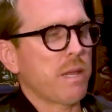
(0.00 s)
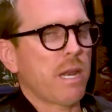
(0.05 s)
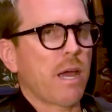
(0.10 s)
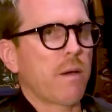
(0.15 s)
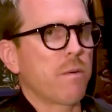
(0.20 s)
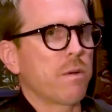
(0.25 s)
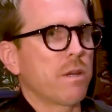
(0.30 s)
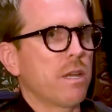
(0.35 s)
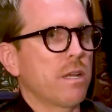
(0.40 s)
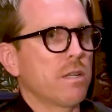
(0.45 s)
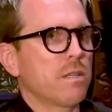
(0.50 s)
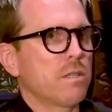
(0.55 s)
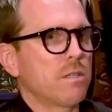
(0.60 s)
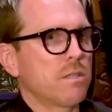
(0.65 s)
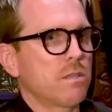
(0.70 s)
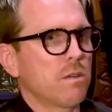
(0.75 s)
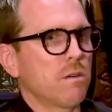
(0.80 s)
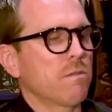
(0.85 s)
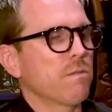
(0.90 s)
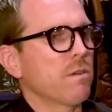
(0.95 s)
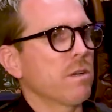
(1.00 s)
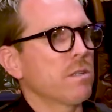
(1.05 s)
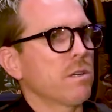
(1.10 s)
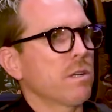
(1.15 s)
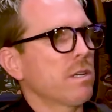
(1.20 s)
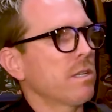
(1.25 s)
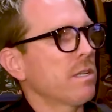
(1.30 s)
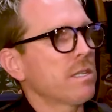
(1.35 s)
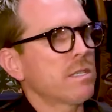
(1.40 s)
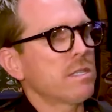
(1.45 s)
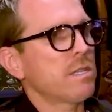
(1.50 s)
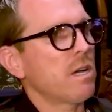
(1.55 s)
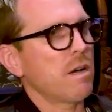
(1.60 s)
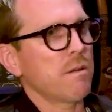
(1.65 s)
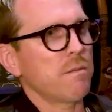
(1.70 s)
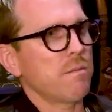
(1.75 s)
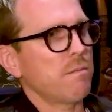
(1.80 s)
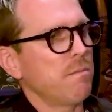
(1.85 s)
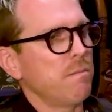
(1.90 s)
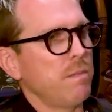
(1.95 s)
And I would get so frustrated because that's
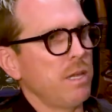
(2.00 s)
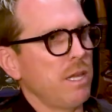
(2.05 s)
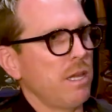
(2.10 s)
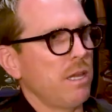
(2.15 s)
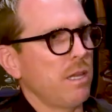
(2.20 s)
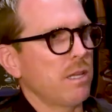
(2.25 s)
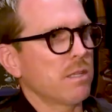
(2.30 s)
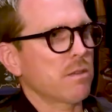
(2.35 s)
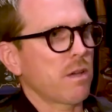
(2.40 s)
not me.